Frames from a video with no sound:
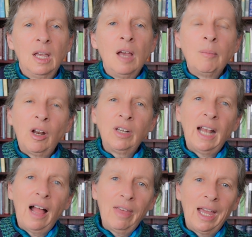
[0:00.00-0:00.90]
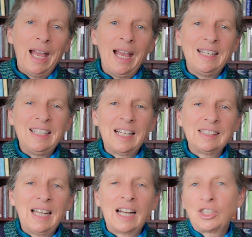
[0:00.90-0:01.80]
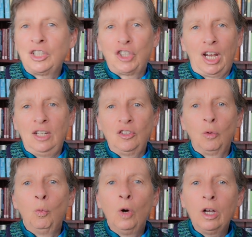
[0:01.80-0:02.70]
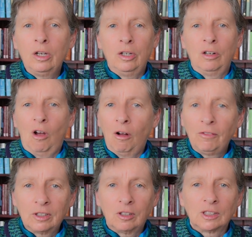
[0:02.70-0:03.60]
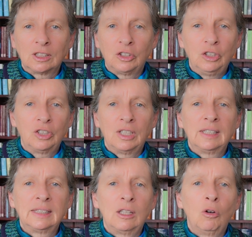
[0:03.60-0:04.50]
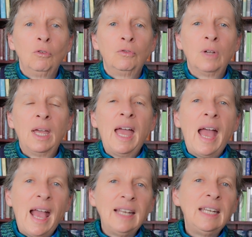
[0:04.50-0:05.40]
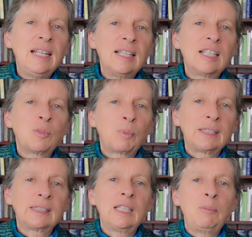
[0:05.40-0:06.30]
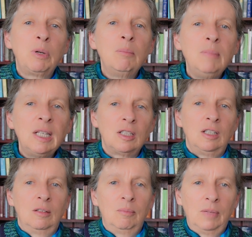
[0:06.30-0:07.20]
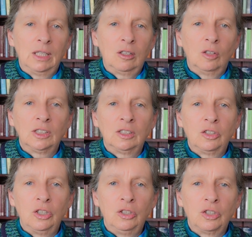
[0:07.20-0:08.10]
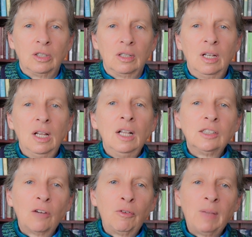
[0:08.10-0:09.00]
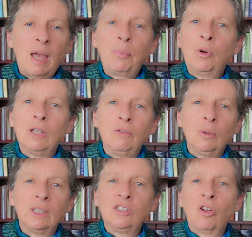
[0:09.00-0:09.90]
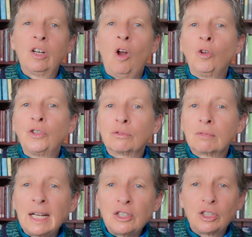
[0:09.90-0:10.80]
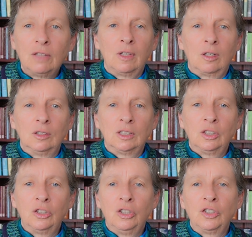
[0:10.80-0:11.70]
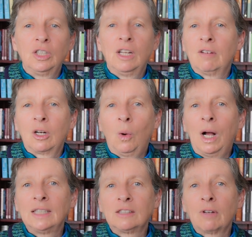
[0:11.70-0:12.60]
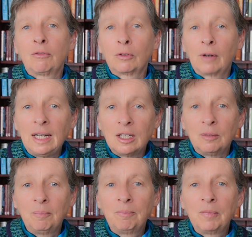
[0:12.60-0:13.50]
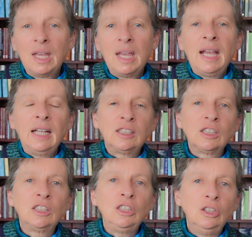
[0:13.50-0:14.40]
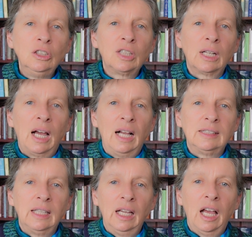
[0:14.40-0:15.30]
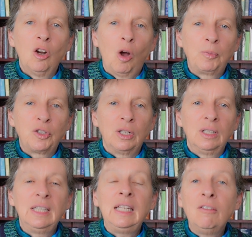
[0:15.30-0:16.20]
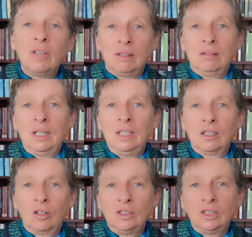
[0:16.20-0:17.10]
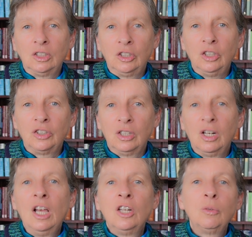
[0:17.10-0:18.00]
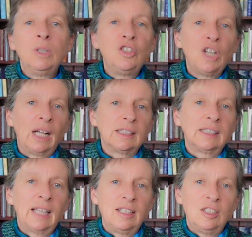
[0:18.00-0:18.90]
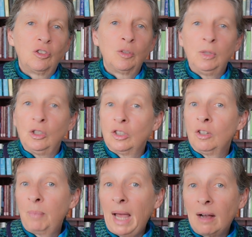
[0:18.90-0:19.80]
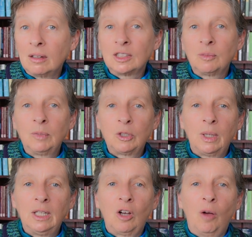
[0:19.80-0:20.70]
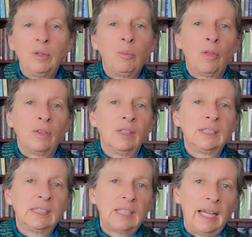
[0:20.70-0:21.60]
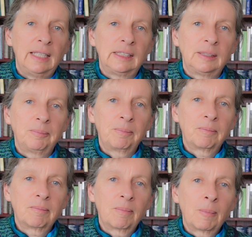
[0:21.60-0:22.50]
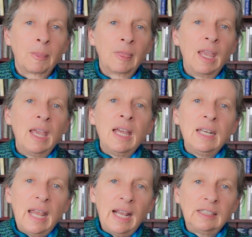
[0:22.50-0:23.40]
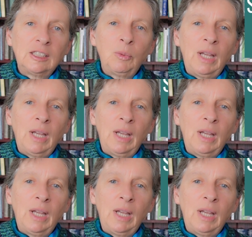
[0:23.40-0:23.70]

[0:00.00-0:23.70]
But on the other hand, it doesn't actually change a word of the Constitution itself, and it is expressly permitted by the Constitution. So from that point of view, it's not an alteration of the Constitution that requires a referendum. It's just utilising an option given in the Constitution to adjust that distribution of powers between the Commonwealth and the states. Next, we